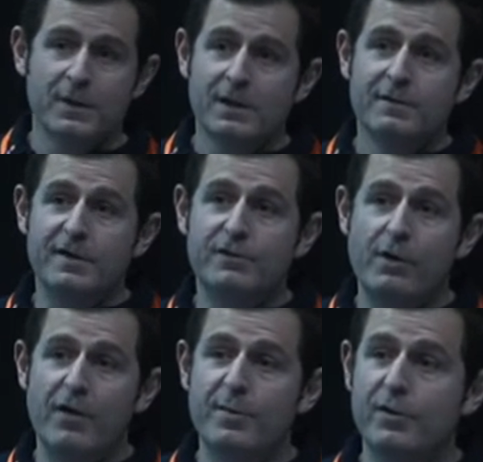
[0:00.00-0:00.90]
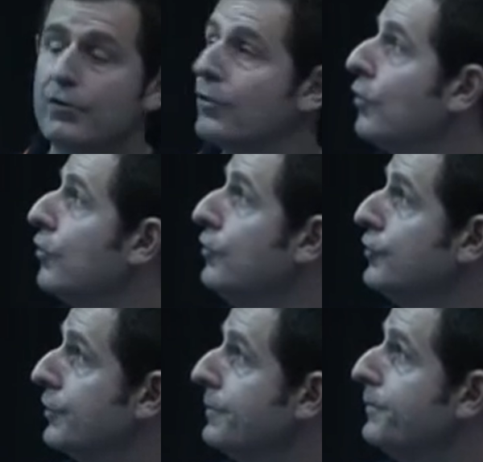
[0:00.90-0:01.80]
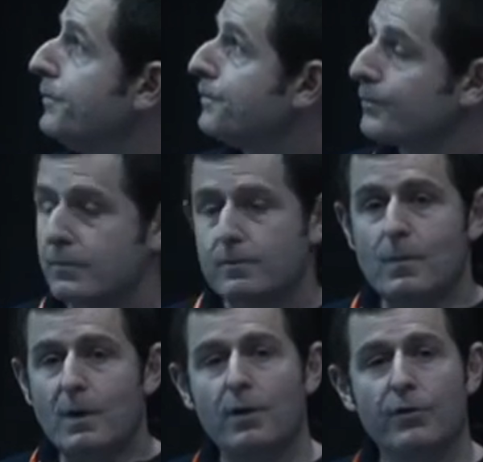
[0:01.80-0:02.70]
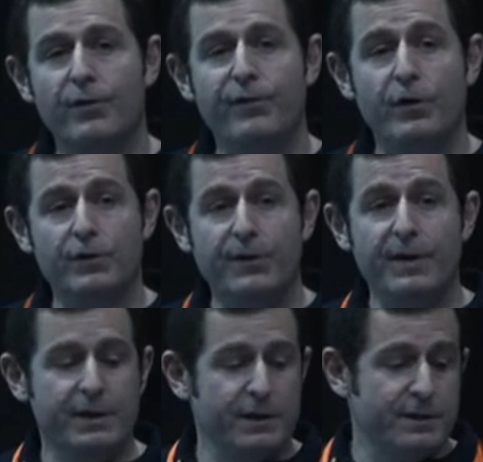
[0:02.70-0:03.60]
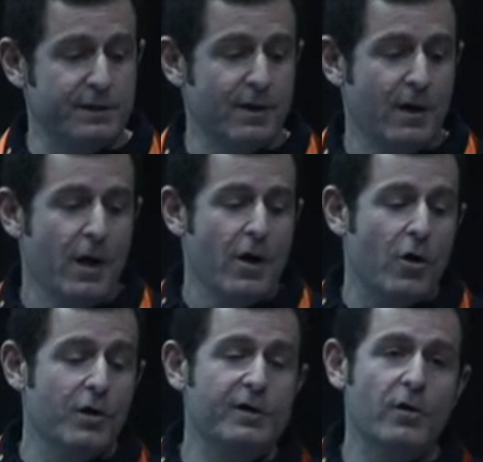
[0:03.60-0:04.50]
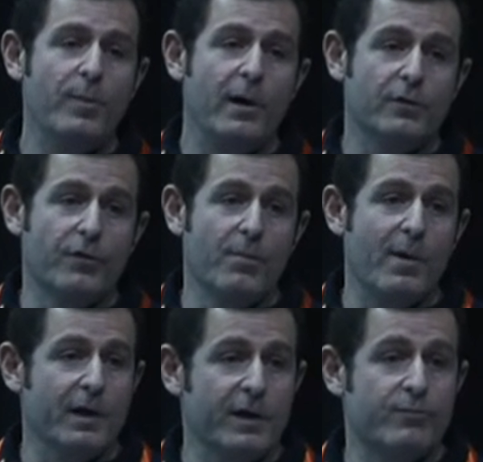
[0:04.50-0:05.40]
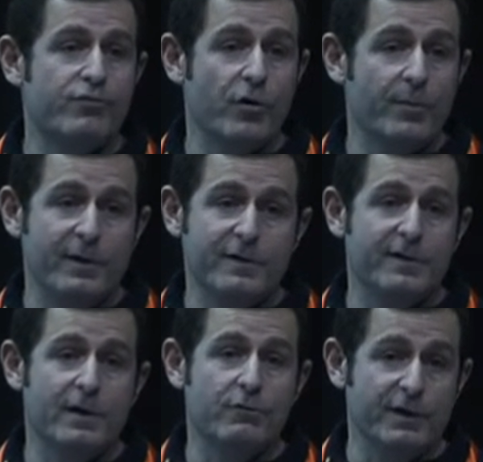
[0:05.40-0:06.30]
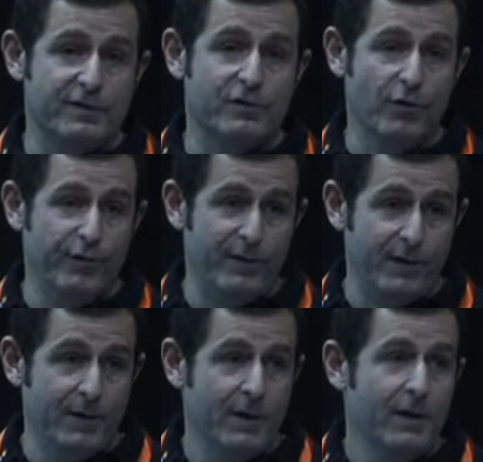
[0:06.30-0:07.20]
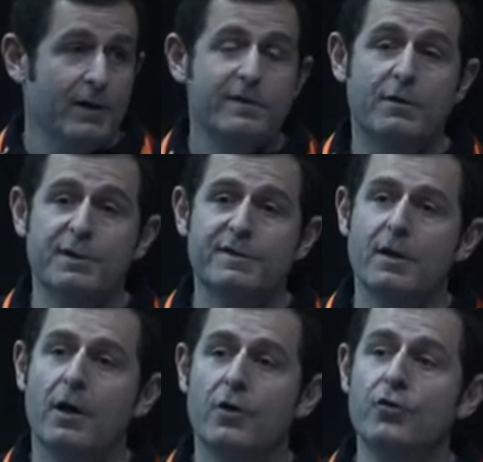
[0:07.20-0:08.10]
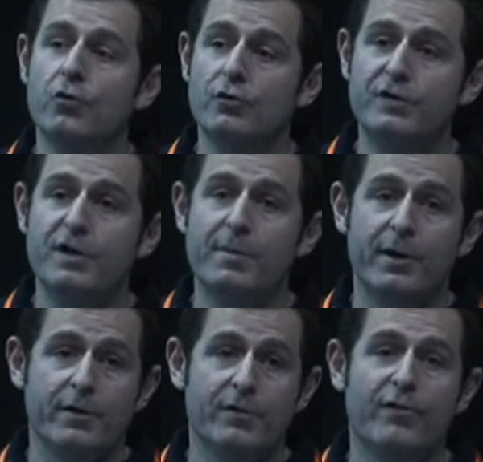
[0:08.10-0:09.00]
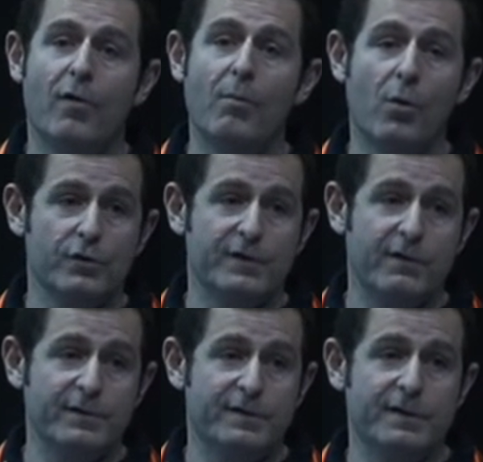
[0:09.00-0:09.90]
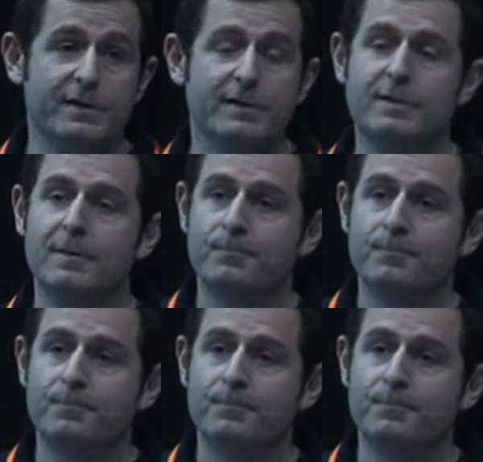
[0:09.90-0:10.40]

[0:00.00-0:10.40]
This drives me to the conclusion. The first thing is a little part of the market broadband is addressed so far. There is a huge demand for more services,